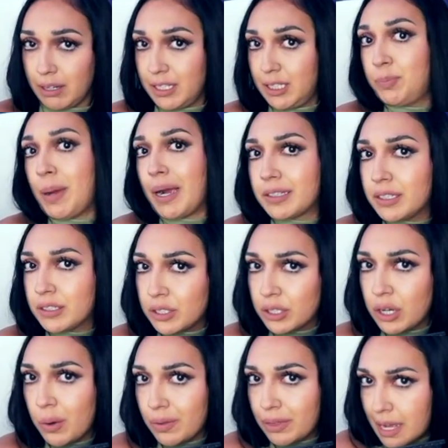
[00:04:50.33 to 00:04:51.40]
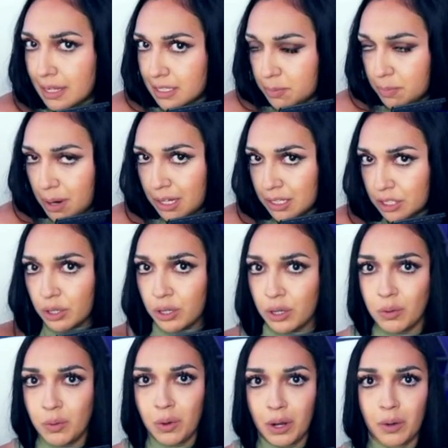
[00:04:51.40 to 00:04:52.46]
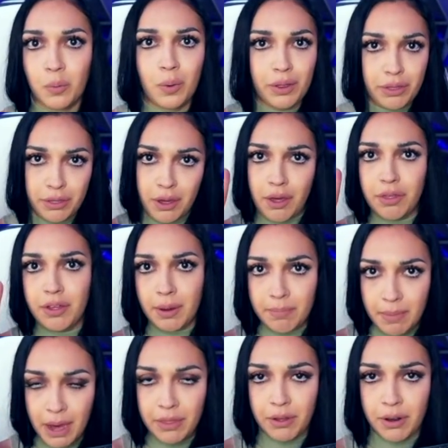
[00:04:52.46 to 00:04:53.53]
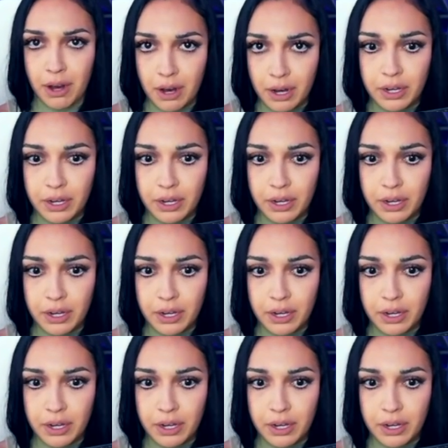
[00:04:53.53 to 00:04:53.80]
expected to go with that sponsor or with the mother.